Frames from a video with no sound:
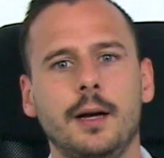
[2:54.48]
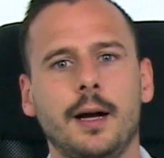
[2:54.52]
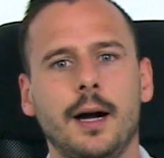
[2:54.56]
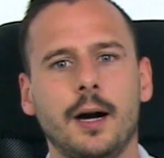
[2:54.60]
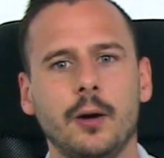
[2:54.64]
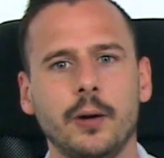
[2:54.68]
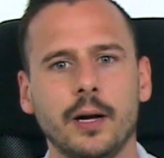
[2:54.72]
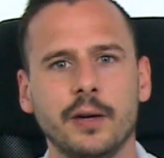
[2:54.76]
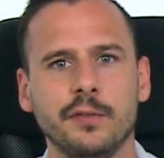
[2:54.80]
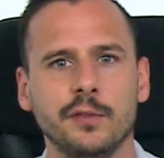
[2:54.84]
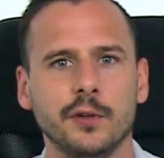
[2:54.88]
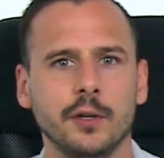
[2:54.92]

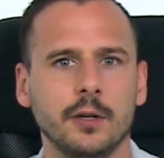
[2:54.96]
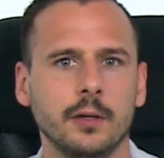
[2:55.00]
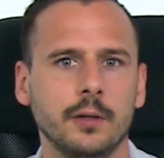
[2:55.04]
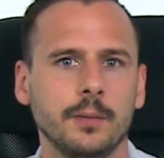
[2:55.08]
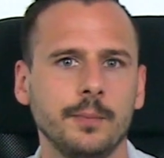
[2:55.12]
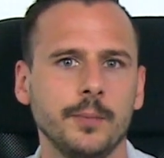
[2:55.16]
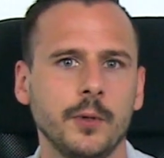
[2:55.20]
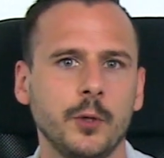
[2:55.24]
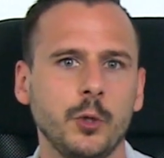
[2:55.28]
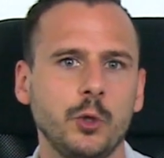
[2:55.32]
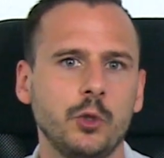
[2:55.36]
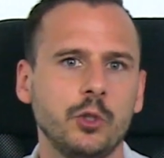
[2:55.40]
However,
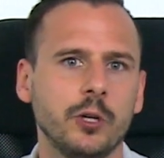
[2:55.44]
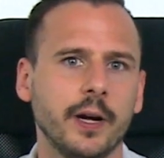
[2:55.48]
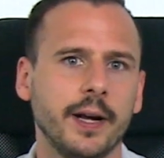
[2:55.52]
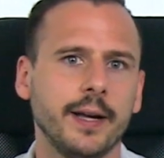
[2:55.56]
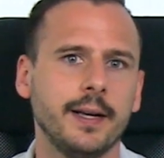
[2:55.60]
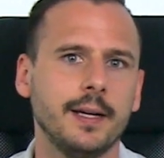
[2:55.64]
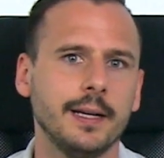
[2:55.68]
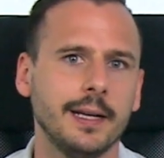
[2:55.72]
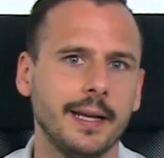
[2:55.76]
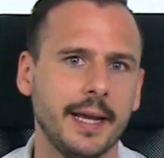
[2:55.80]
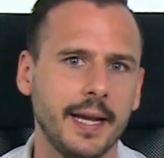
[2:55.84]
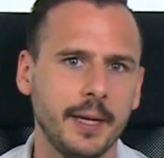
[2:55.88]

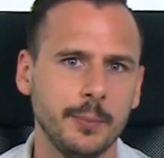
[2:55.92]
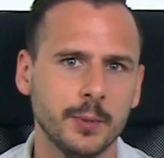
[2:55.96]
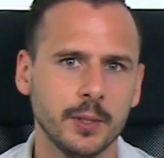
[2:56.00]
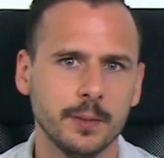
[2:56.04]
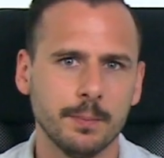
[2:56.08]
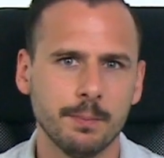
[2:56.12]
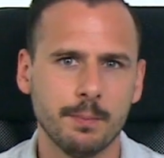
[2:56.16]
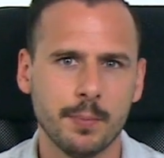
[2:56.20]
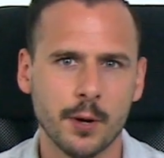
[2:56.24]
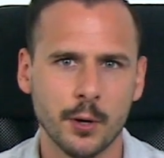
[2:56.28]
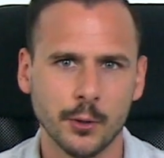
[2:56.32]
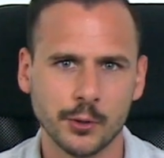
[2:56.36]
Greg
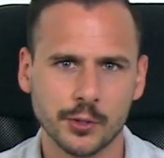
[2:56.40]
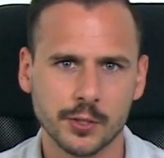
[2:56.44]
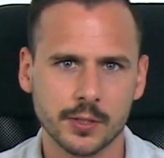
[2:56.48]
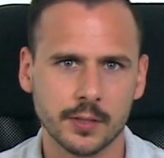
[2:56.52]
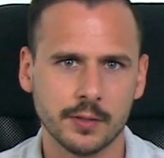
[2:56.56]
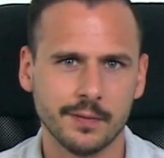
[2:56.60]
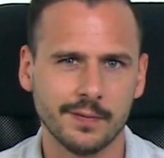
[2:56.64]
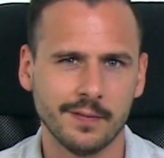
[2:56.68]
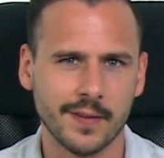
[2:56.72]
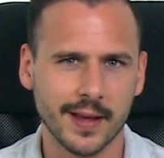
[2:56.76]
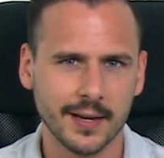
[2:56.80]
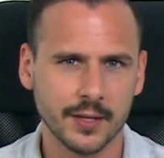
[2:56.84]
Lehman
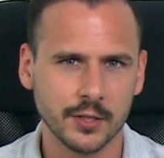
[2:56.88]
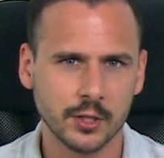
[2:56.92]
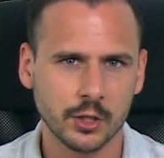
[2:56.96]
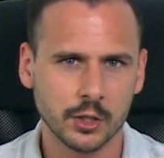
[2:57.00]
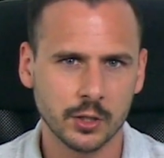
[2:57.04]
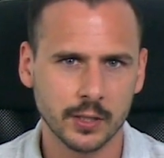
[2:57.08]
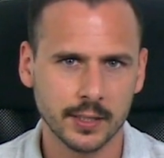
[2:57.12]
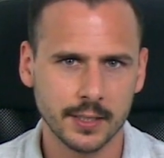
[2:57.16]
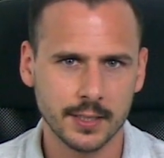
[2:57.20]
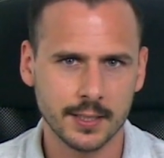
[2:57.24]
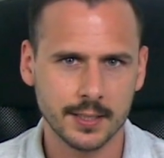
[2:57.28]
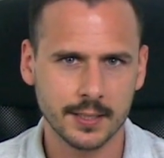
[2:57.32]
posted valid
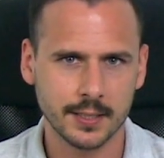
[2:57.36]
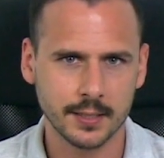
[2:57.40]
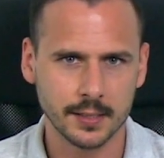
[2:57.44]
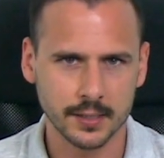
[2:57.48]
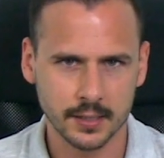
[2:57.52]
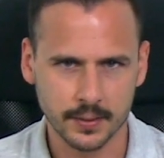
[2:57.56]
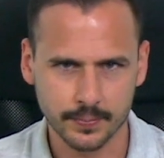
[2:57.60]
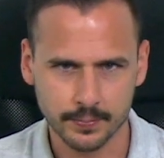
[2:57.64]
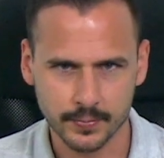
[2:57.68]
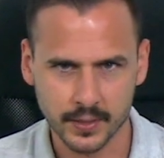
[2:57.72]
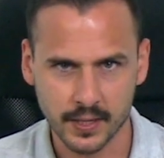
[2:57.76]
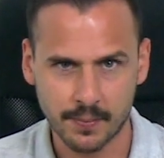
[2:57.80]

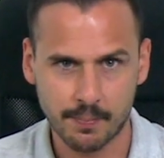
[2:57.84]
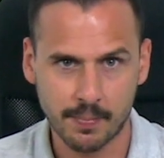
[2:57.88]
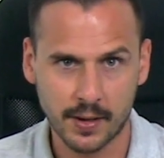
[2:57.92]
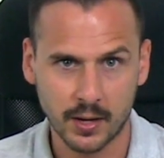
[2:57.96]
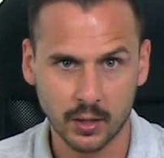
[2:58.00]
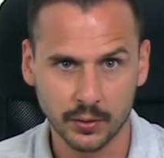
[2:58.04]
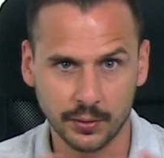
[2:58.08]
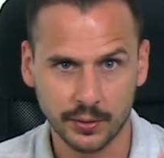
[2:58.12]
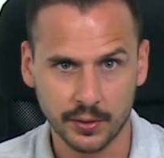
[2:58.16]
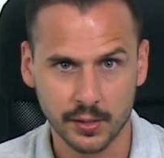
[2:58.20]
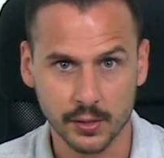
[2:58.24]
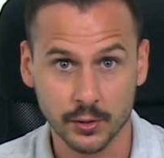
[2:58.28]
criticism
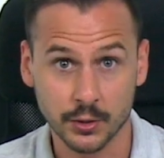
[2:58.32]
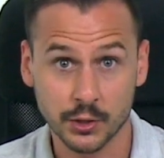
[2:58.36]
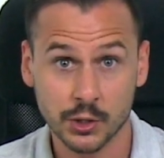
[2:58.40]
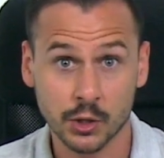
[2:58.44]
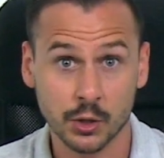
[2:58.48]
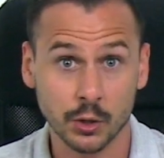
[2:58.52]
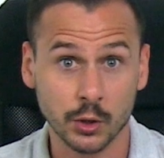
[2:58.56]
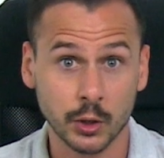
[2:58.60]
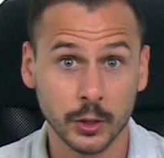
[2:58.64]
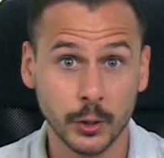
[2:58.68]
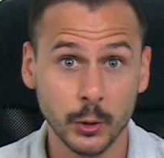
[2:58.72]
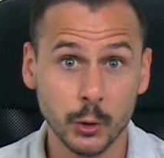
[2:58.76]
about those
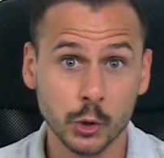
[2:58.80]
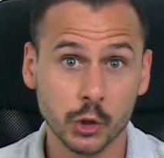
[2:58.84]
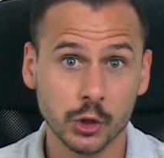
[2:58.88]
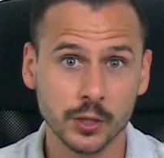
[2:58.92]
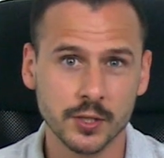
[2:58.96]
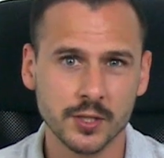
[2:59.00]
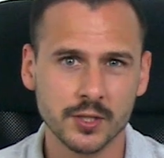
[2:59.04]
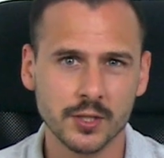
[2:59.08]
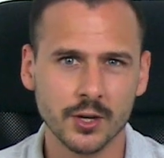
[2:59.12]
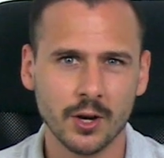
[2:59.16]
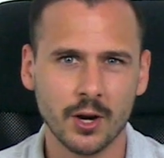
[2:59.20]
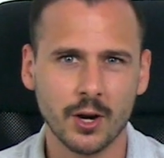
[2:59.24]

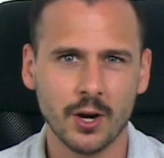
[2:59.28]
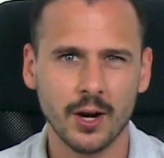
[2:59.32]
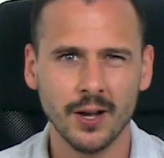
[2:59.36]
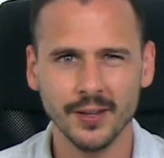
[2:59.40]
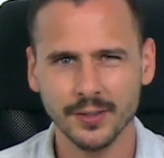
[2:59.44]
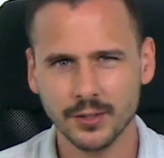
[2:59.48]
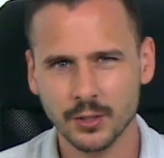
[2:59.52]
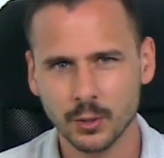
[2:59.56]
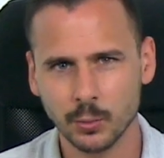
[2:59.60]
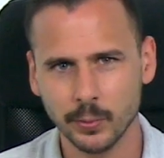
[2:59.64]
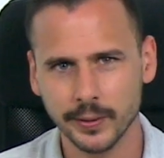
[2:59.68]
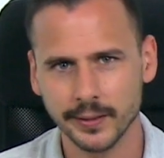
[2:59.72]
conclusions
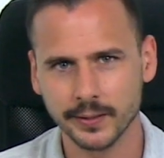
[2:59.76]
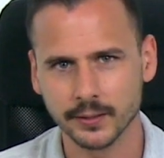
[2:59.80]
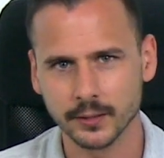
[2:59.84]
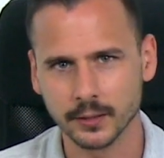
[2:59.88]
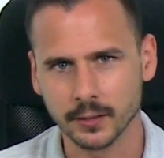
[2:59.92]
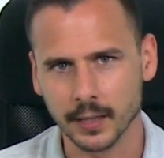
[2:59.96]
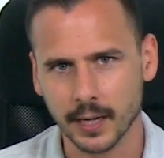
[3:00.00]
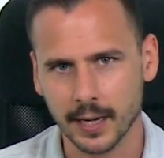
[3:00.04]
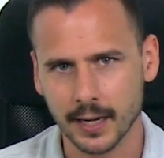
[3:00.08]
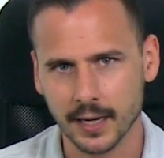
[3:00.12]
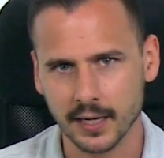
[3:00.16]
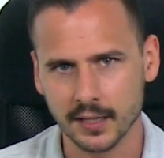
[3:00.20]
on
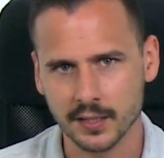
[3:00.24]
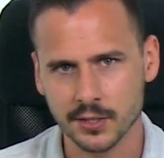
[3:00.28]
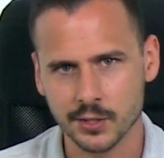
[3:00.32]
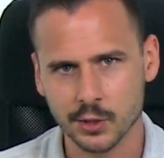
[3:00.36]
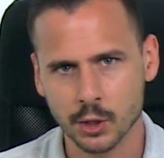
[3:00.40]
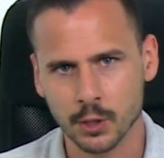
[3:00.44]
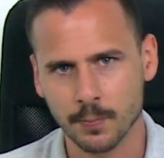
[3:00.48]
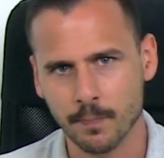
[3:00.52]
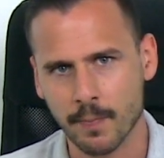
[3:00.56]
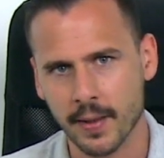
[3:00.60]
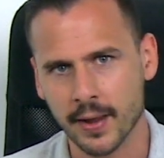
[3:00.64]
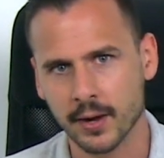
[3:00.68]
Twitter, as
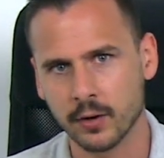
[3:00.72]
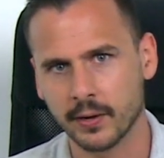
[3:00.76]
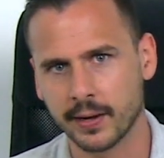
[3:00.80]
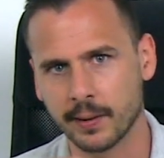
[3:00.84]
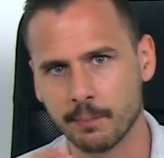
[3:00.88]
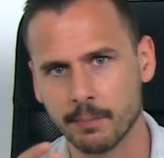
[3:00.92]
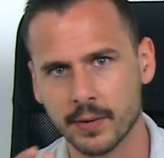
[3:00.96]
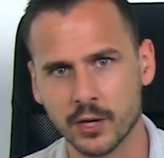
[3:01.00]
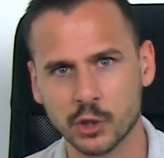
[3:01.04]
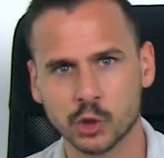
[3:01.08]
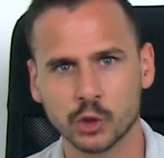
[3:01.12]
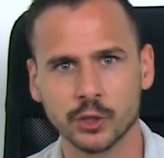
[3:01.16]

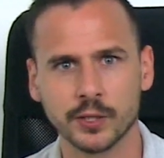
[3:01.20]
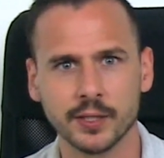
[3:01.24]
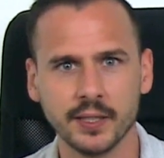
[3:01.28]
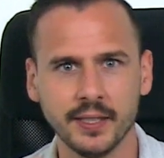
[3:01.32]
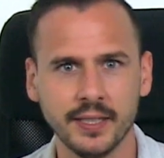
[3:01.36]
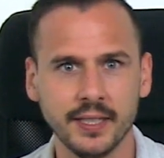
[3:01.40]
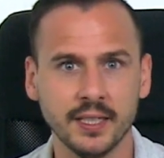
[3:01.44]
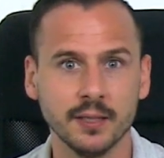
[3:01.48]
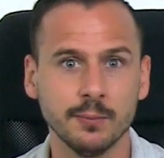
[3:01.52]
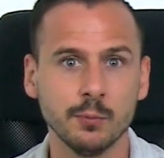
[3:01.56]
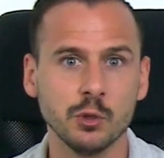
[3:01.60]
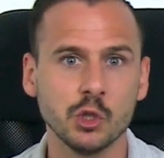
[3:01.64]
comparing measured
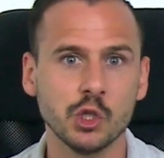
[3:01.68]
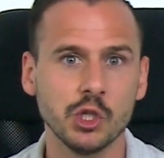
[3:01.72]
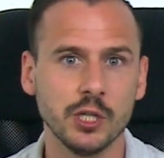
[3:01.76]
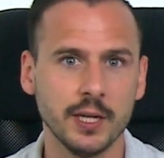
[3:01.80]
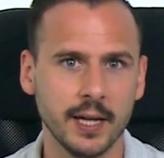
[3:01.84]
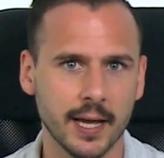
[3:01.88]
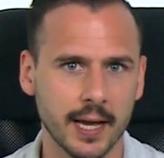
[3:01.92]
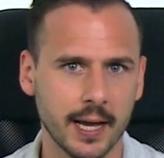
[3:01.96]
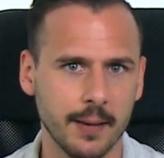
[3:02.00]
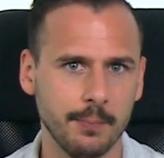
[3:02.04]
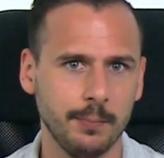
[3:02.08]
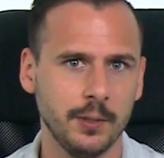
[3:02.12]
E M
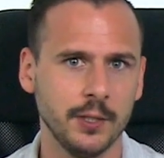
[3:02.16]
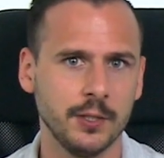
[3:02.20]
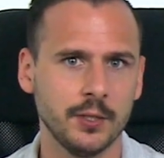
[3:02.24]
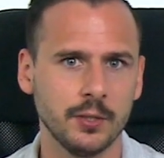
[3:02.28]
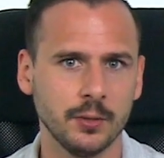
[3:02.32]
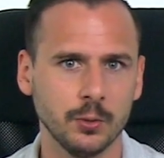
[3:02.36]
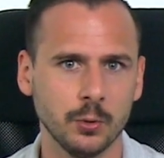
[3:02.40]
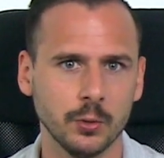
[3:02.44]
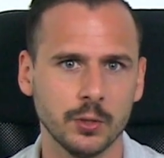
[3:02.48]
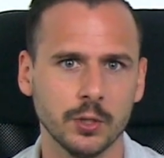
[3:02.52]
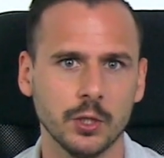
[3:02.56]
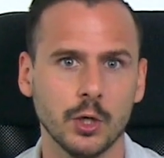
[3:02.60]
G
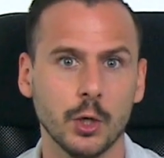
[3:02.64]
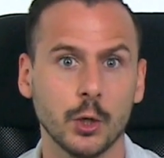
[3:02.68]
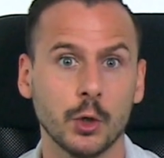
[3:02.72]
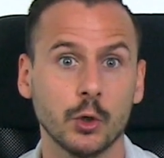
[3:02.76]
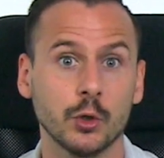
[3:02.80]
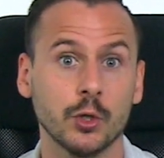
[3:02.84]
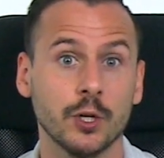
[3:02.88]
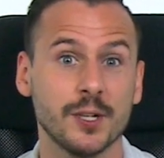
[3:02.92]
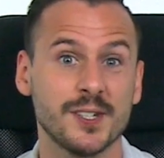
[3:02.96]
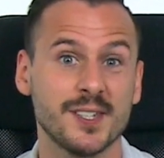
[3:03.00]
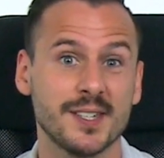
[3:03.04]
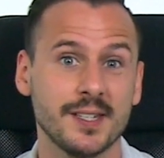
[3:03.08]
amplitude
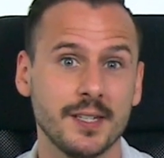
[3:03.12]
across